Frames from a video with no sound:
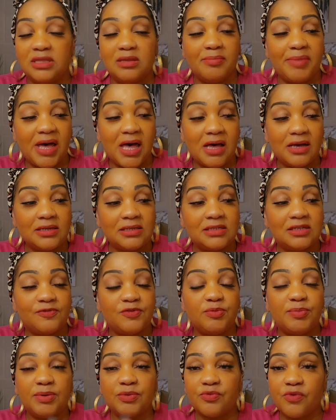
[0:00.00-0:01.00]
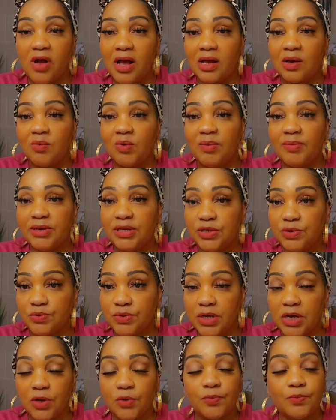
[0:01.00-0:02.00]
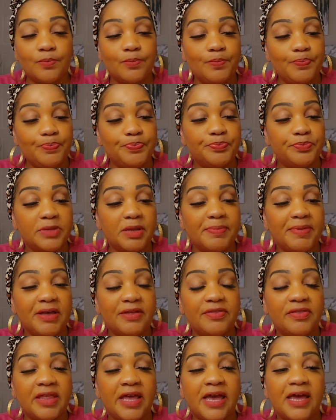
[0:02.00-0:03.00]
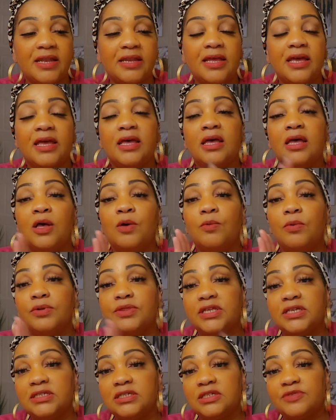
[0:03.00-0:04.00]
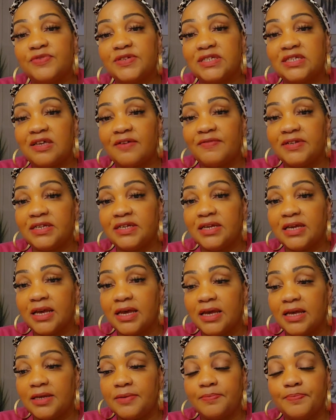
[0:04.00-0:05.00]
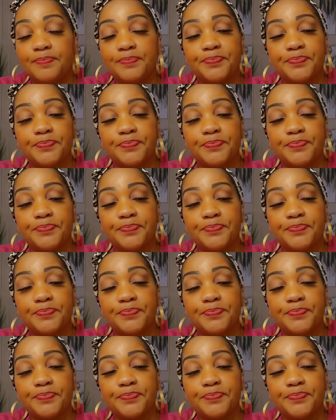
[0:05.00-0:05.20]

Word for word: in the box. If you've been rocking with me, you know about that. Well, this is for 70K.